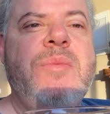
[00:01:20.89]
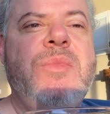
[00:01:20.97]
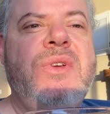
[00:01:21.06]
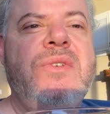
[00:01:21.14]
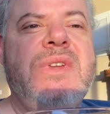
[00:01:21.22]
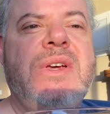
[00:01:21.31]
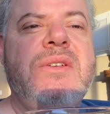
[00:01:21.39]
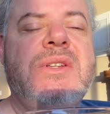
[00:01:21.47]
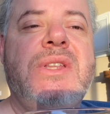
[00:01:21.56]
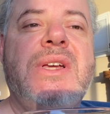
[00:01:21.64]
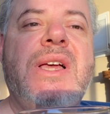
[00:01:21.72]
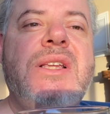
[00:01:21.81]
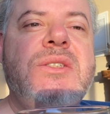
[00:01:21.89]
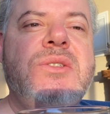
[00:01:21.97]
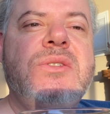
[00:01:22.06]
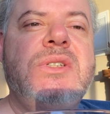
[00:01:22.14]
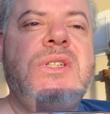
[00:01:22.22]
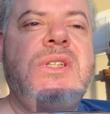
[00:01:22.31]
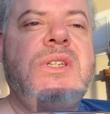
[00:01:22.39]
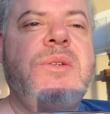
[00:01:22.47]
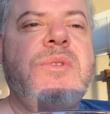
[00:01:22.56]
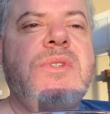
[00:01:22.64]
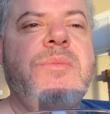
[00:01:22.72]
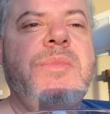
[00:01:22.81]
I moved out to the country.
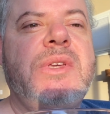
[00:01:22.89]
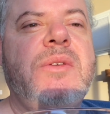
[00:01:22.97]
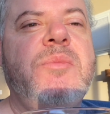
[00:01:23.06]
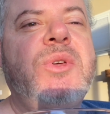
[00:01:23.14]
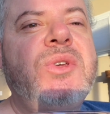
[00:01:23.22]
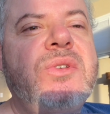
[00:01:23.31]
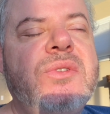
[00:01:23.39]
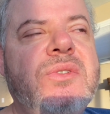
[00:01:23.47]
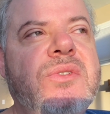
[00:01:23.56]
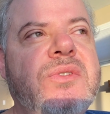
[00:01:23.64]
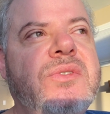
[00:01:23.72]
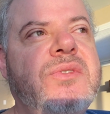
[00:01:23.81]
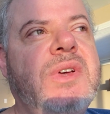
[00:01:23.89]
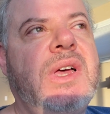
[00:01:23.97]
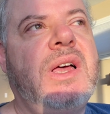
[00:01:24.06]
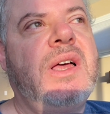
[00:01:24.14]
It was a big move,